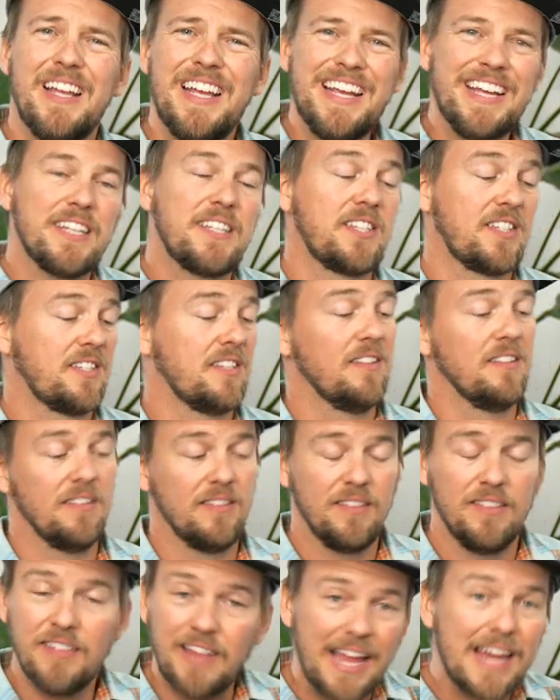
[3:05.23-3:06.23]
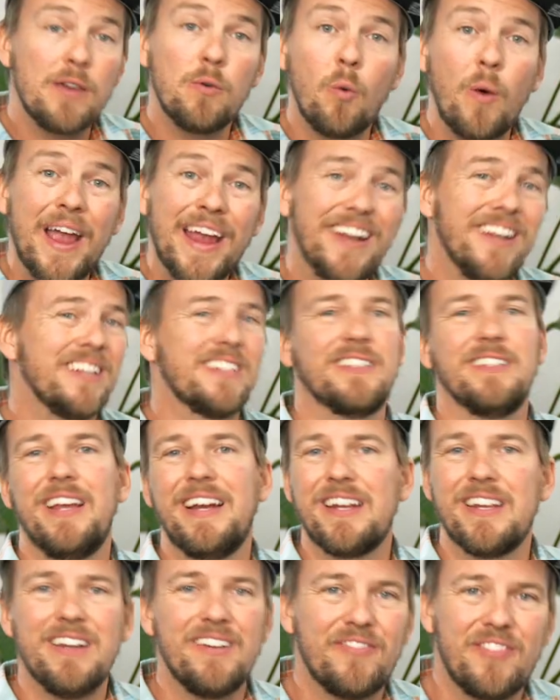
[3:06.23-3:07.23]
It's lightweight, it's
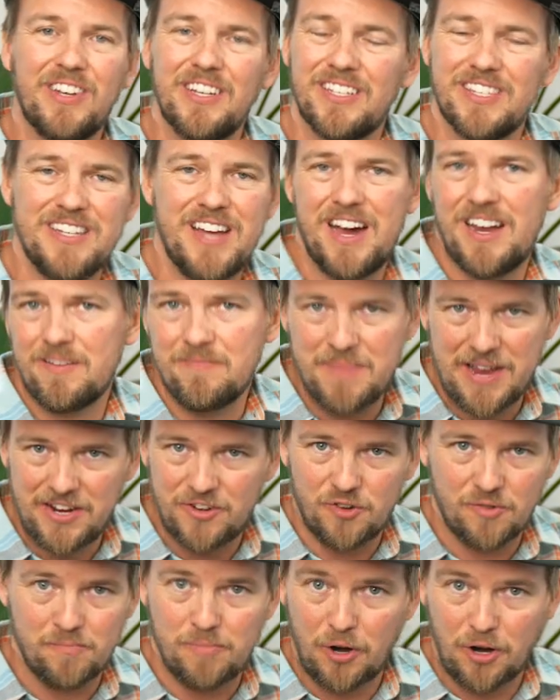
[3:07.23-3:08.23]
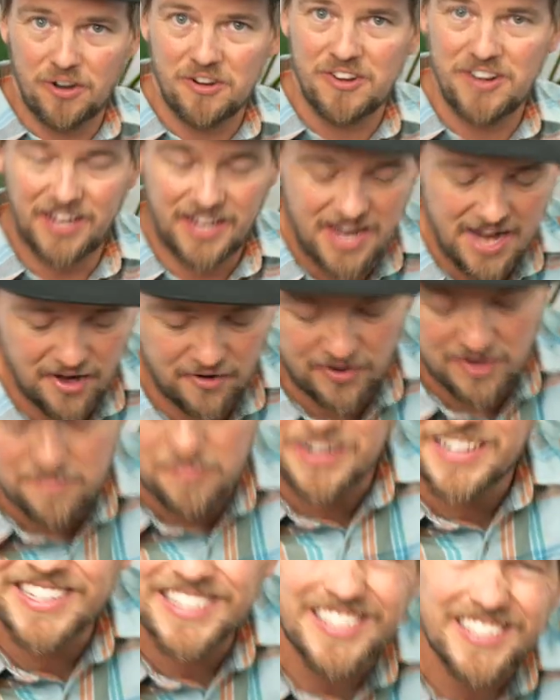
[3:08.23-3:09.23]
light enough that it's not a major burden to carry,
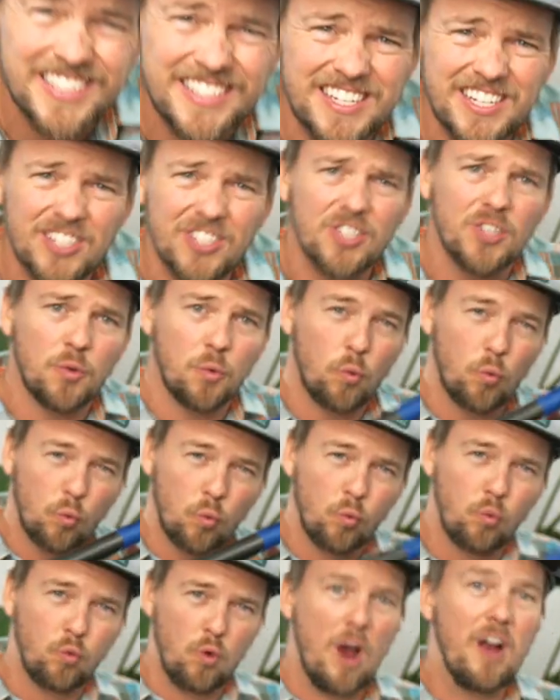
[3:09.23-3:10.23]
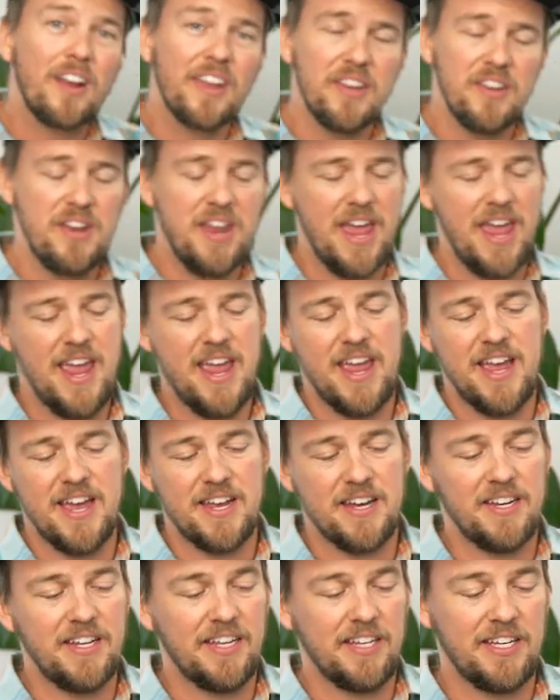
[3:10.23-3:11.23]
but it's still rugged
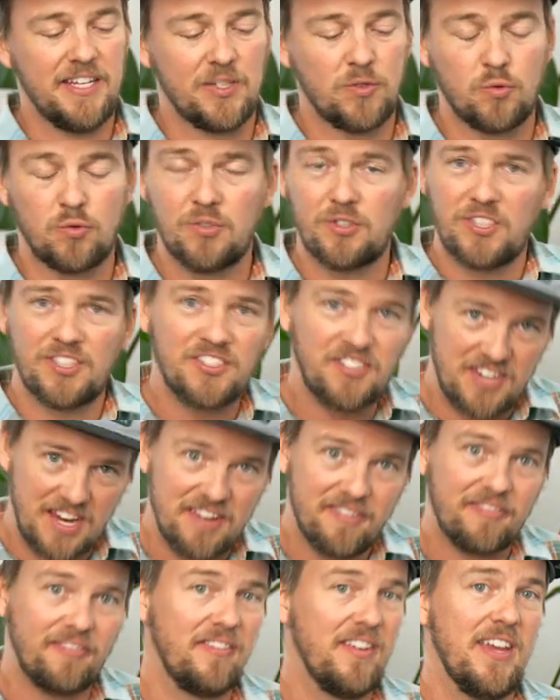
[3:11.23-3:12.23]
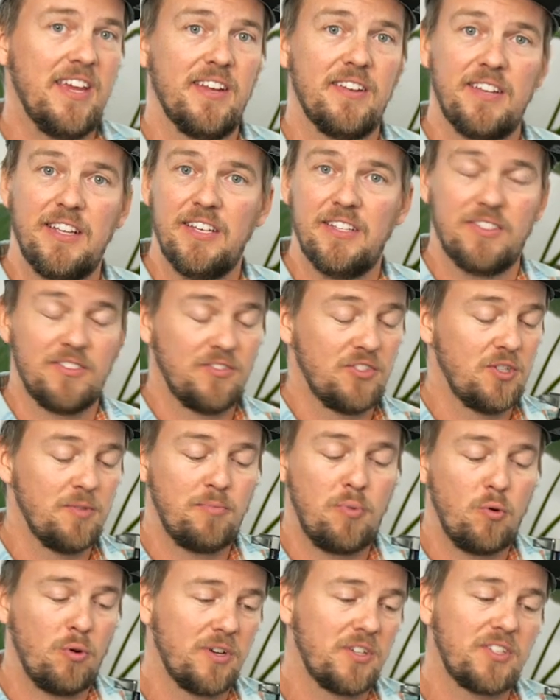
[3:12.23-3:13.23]
and it's stiff. It
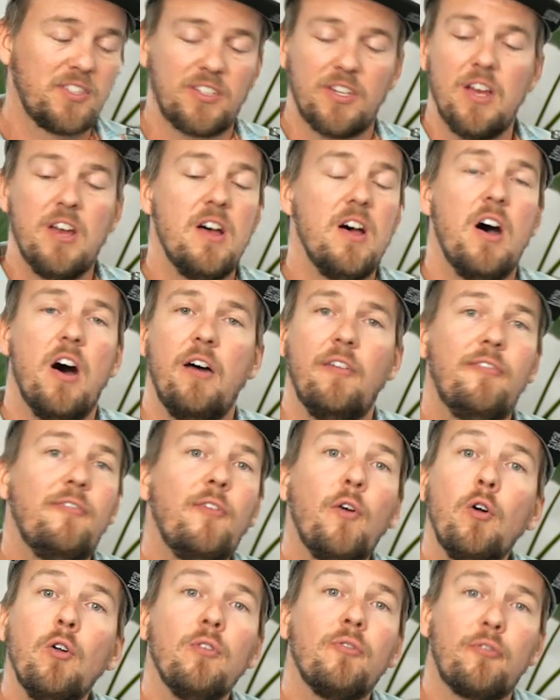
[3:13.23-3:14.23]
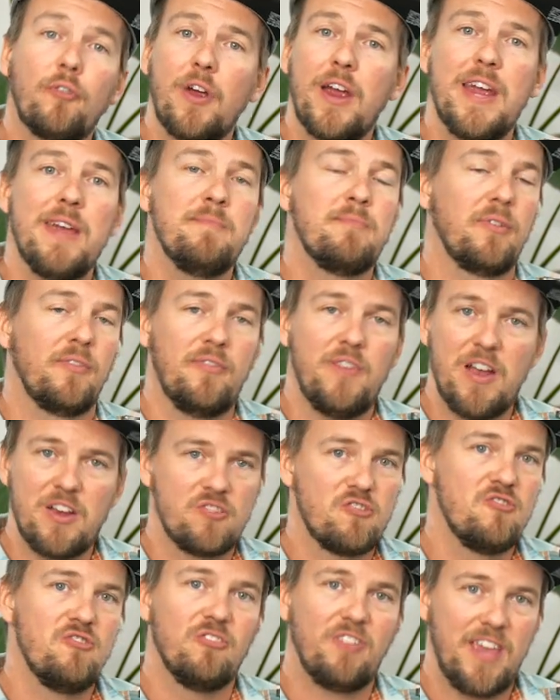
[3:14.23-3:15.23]
supports a full frame
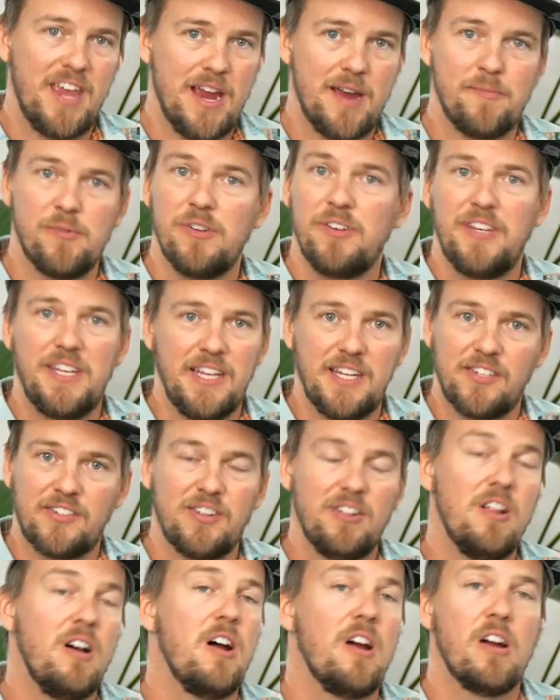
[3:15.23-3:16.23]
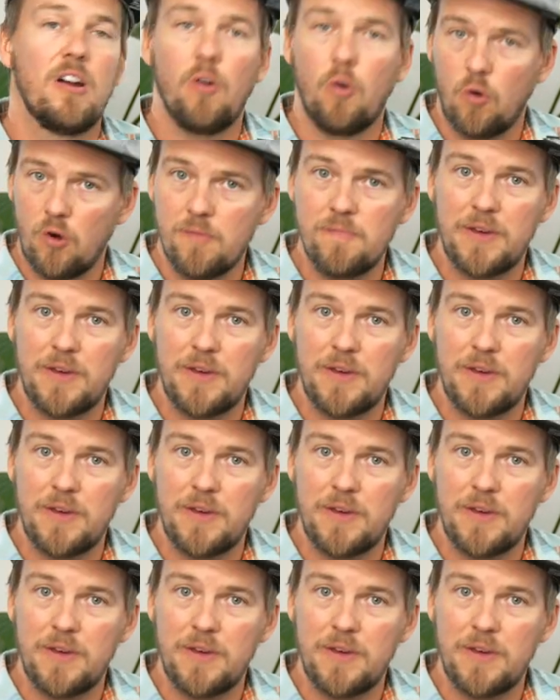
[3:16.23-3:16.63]
professional camera, DSLR or